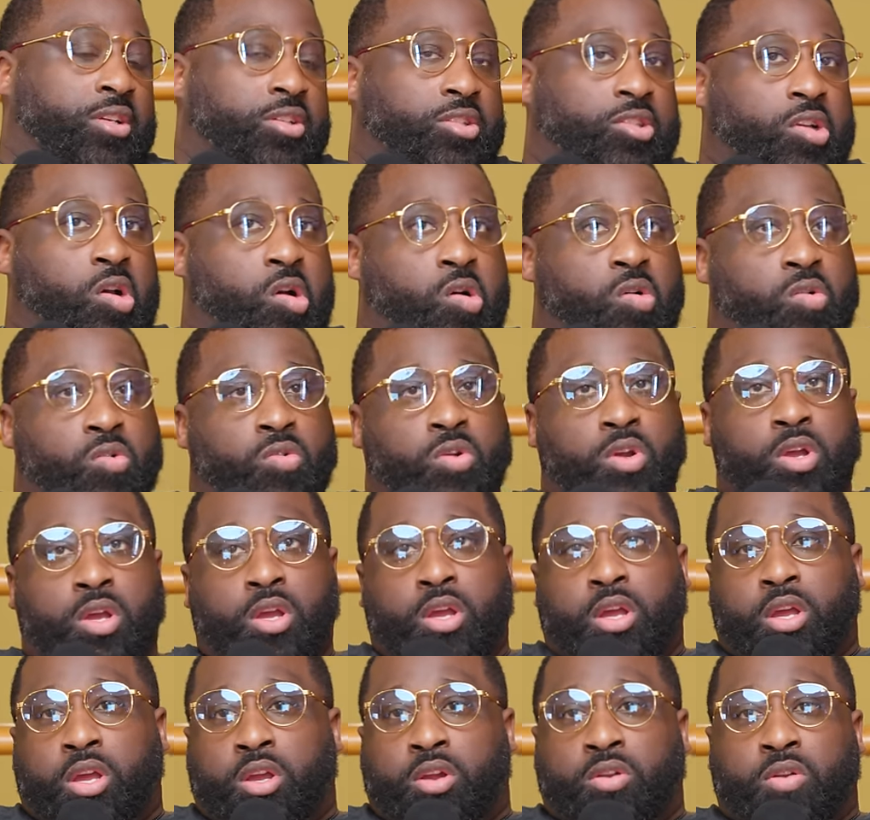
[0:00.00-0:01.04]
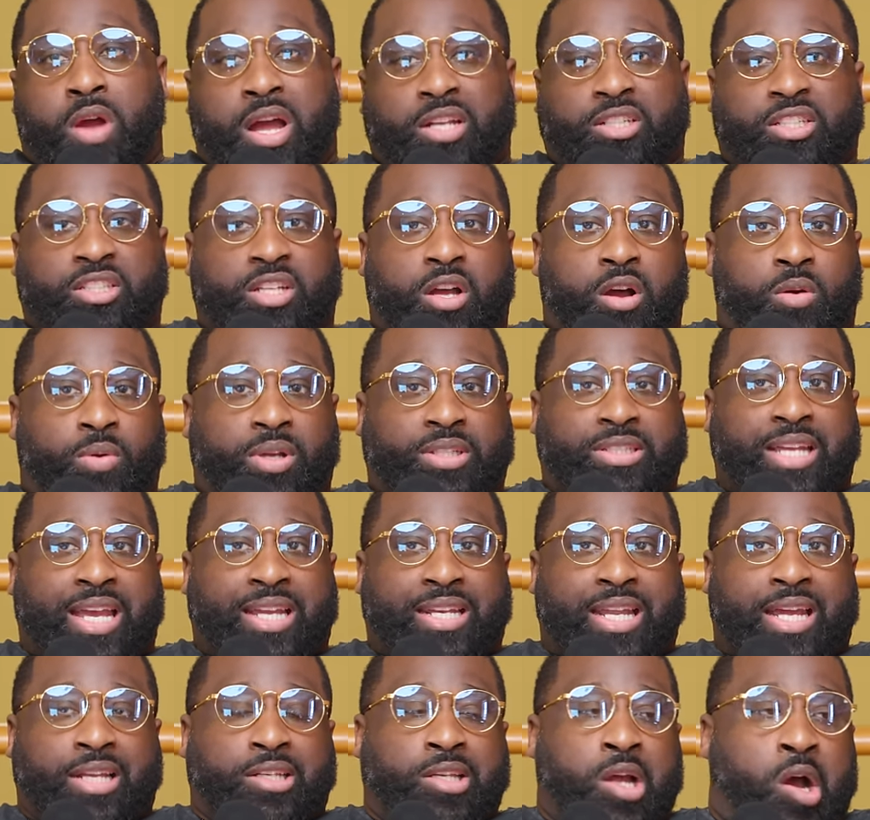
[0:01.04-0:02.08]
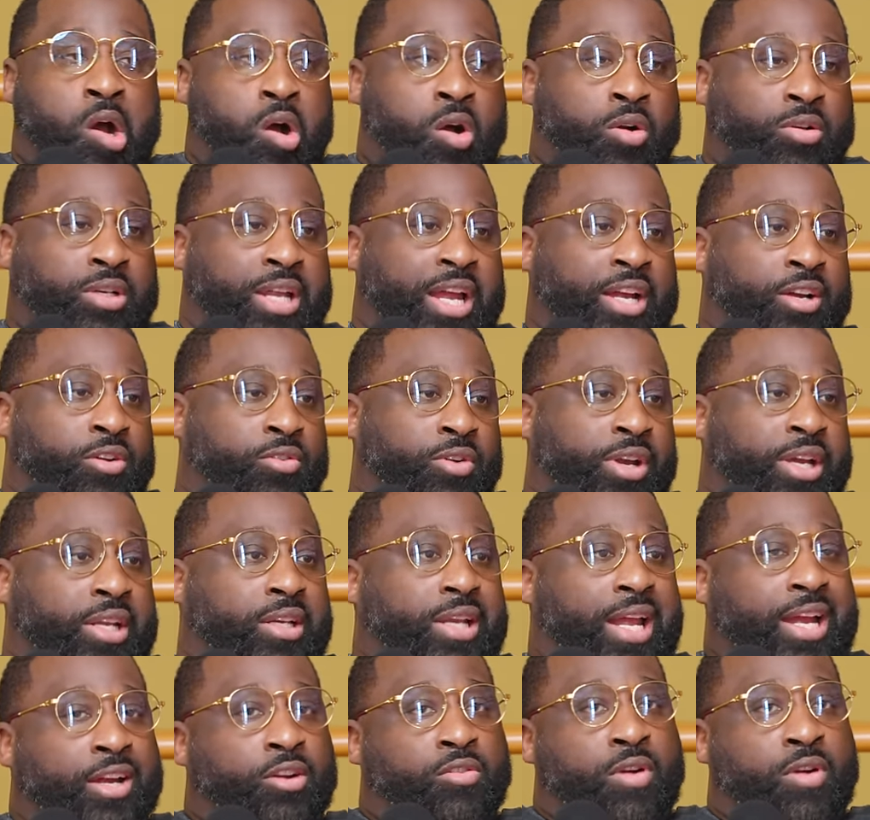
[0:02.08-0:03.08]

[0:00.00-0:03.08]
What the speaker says: Mm-hmm. So, you know, I just always had that dog, that grit, that